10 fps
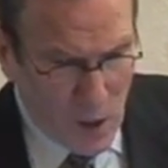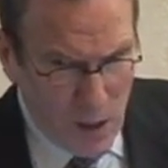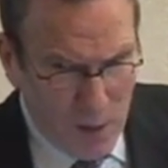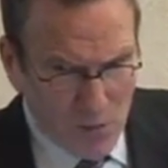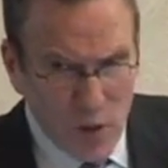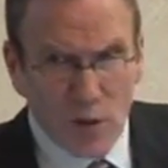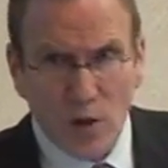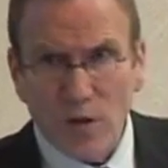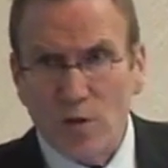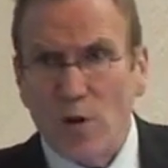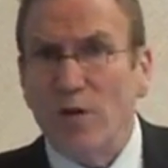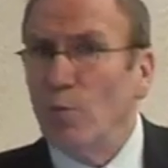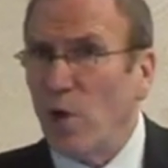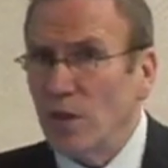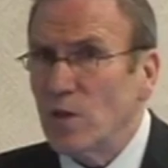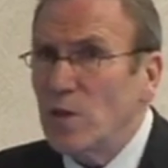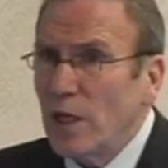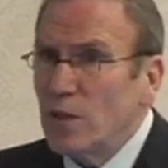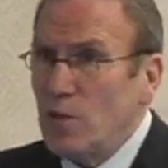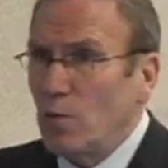um, just don't even break the
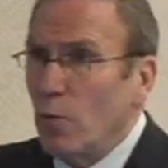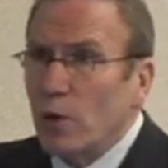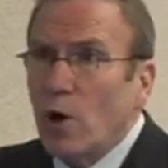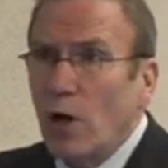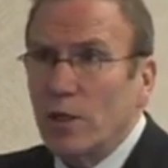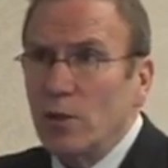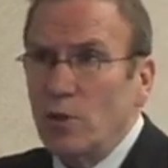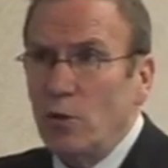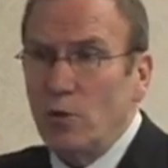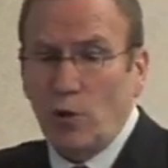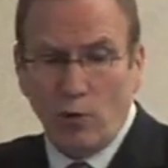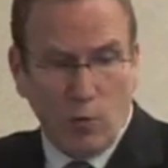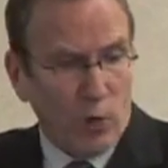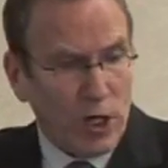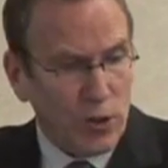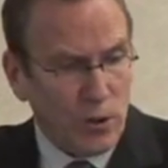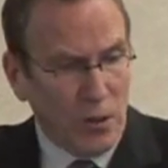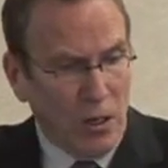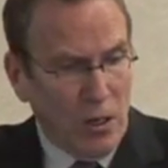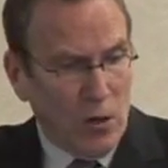skin, so what we call a contusion or abrasion
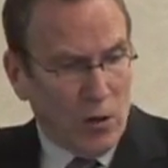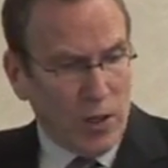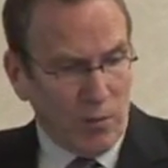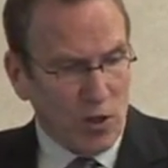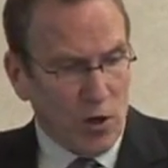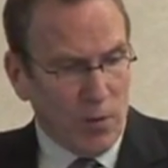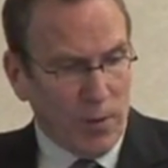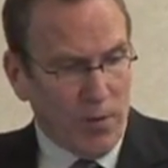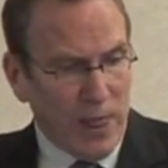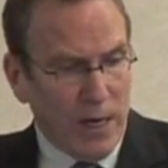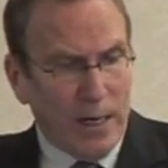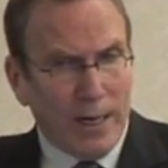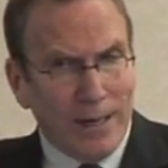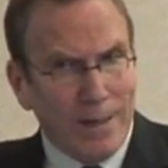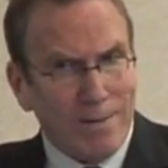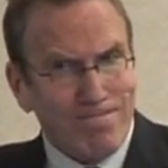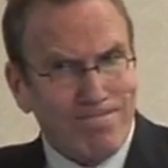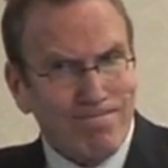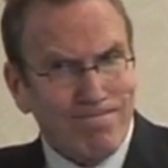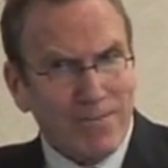or hematoma. Um,
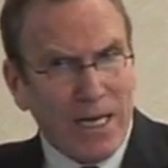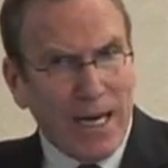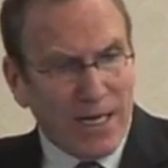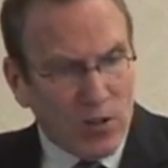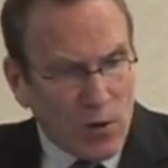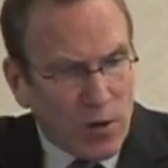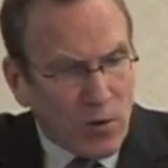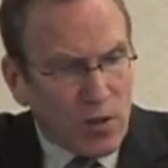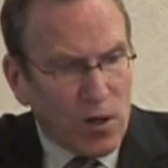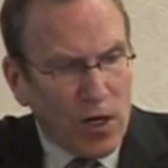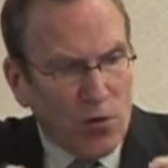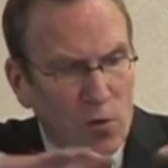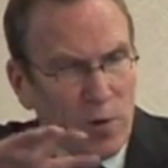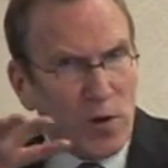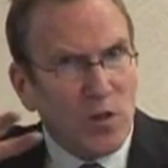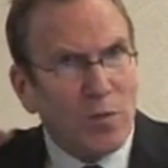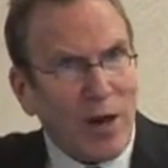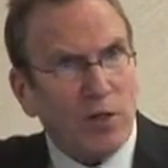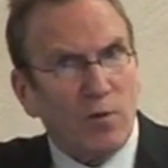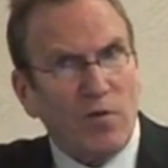and so there is a, a tremendous
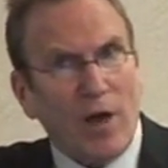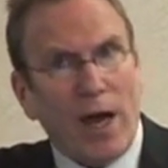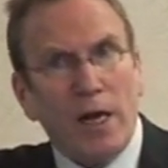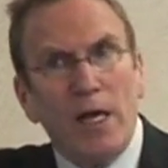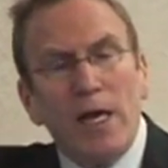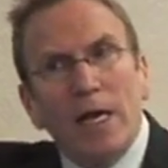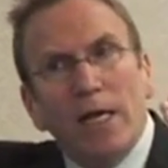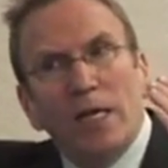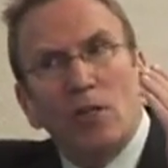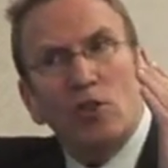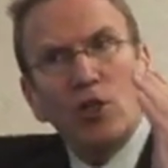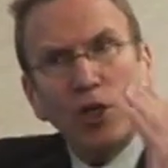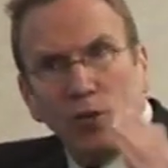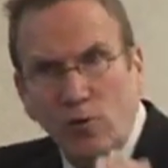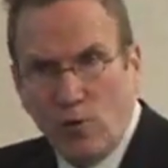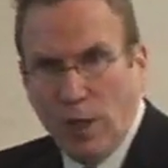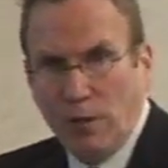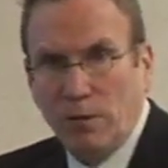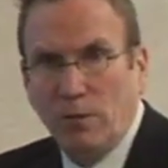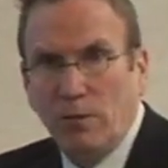spectrum of that. In children,
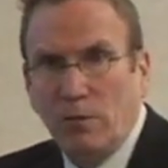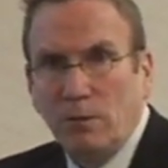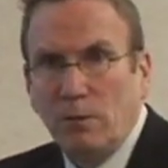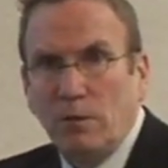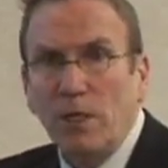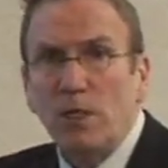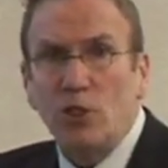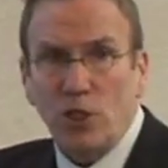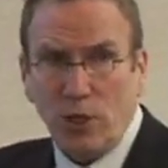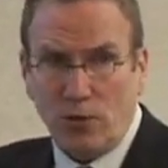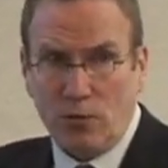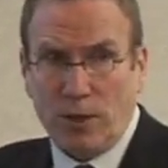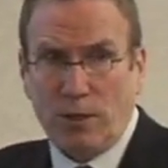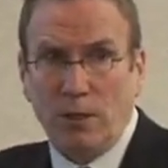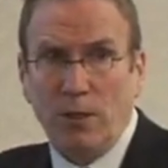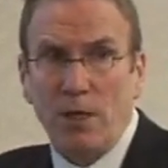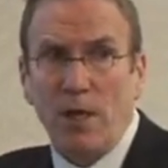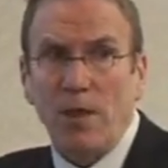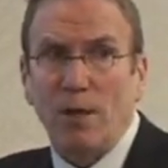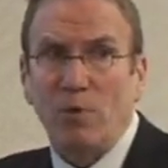in children, the